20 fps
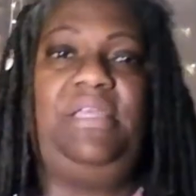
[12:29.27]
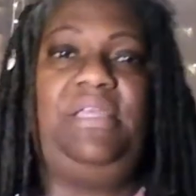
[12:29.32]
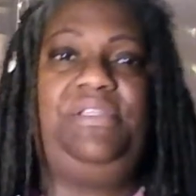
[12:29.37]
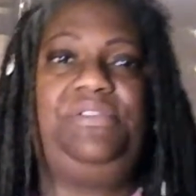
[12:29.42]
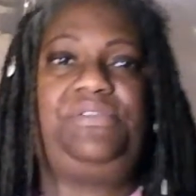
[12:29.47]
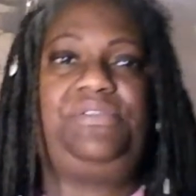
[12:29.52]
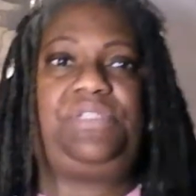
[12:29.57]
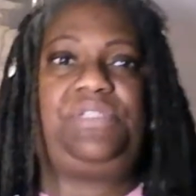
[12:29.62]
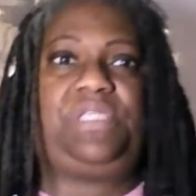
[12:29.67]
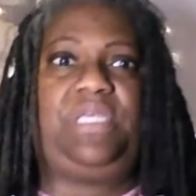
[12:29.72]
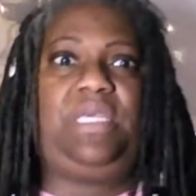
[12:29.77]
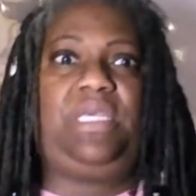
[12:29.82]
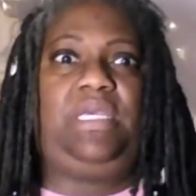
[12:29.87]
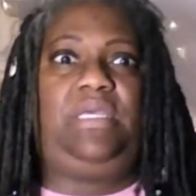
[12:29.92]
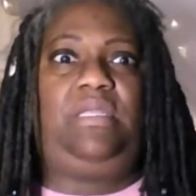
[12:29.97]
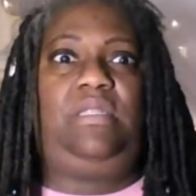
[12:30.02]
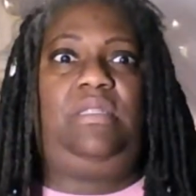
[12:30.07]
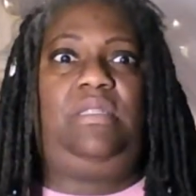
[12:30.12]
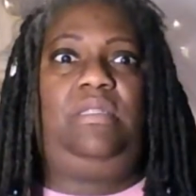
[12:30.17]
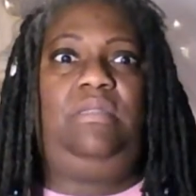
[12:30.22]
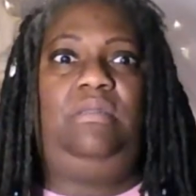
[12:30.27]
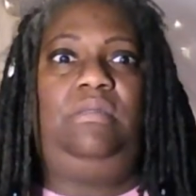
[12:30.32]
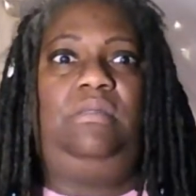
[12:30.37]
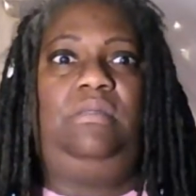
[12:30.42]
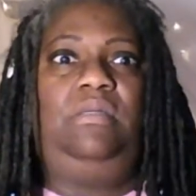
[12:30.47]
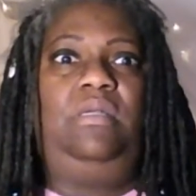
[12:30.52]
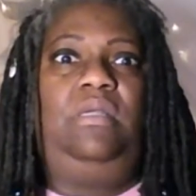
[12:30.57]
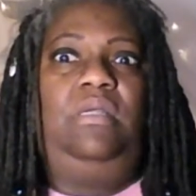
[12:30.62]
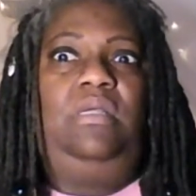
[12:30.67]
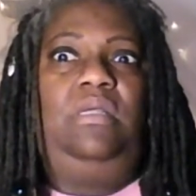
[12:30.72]
I used to get
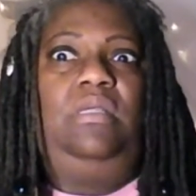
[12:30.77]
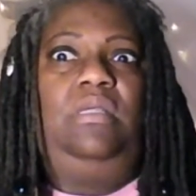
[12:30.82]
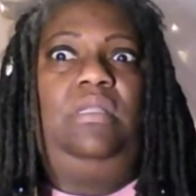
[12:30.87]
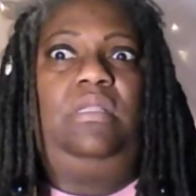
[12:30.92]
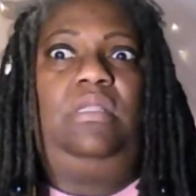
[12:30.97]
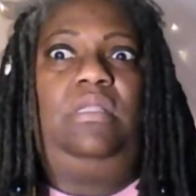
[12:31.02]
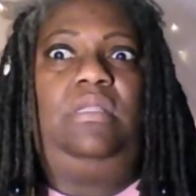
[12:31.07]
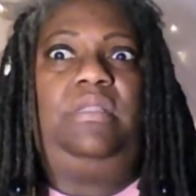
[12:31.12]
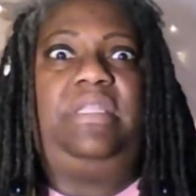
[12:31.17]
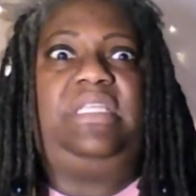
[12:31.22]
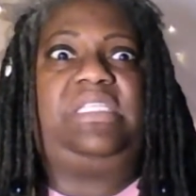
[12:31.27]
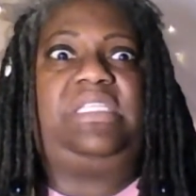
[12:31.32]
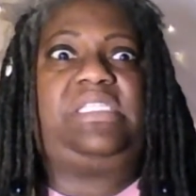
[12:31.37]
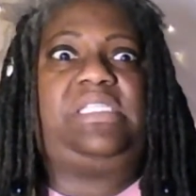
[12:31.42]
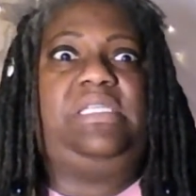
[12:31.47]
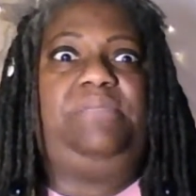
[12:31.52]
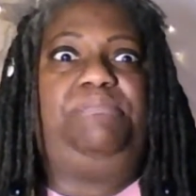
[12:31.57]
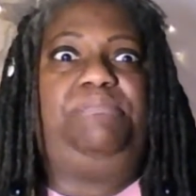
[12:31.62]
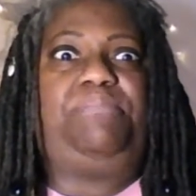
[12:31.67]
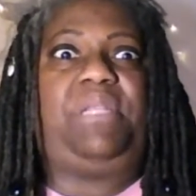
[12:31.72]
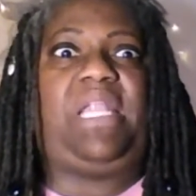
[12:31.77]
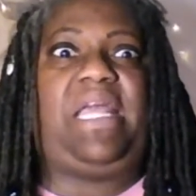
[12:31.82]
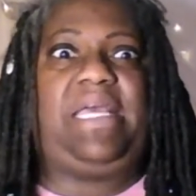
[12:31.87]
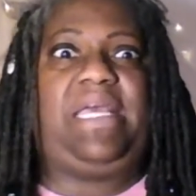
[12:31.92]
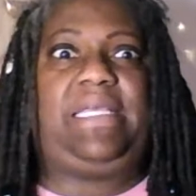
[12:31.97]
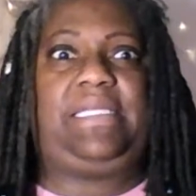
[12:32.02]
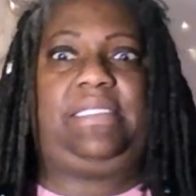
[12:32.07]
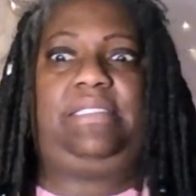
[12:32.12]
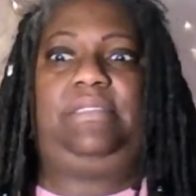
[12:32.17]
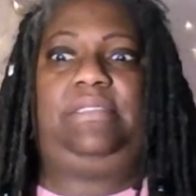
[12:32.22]
this
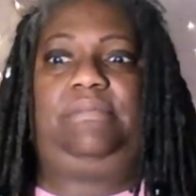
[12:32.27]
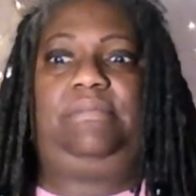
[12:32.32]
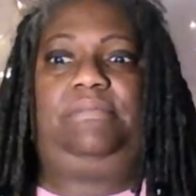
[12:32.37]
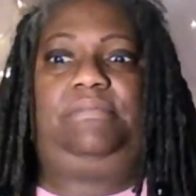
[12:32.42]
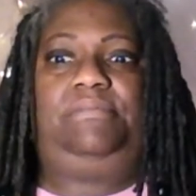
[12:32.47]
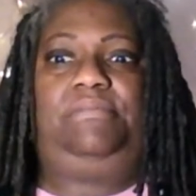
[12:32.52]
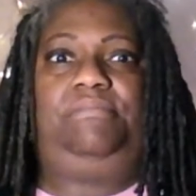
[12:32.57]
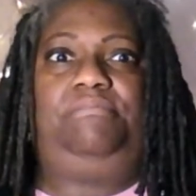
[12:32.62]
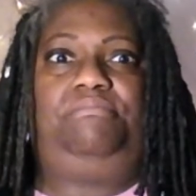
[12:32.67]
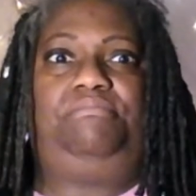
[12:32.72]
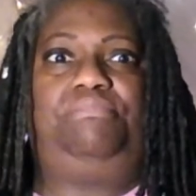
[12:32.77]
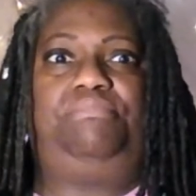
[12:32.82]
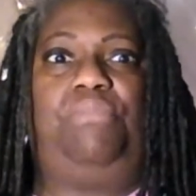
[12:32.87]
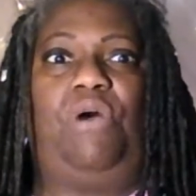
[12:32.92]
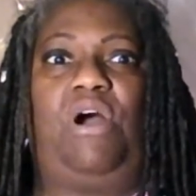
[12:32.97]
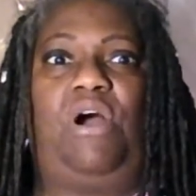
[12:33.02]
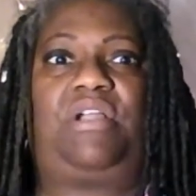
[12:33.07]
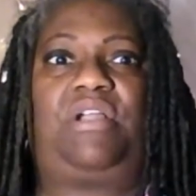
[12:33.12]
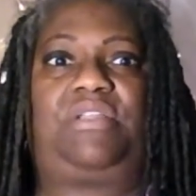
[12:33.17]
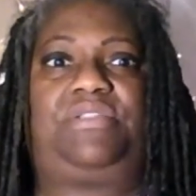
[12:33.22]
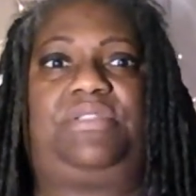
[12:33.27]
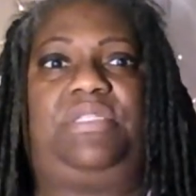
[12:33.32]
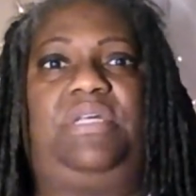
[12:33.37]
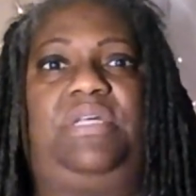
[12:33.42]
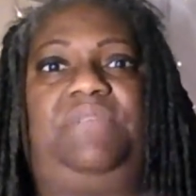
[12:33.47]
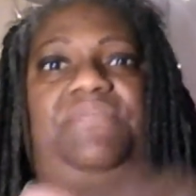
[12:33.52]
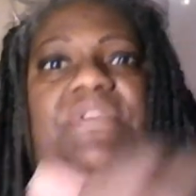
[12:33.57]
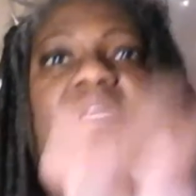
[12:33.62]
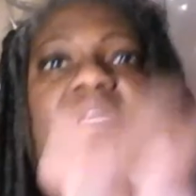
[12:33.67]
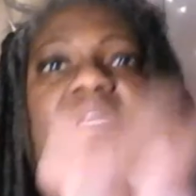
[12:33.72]
black mark
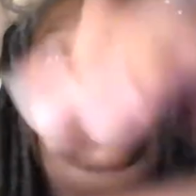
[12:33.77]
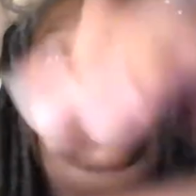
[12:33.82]
stuff,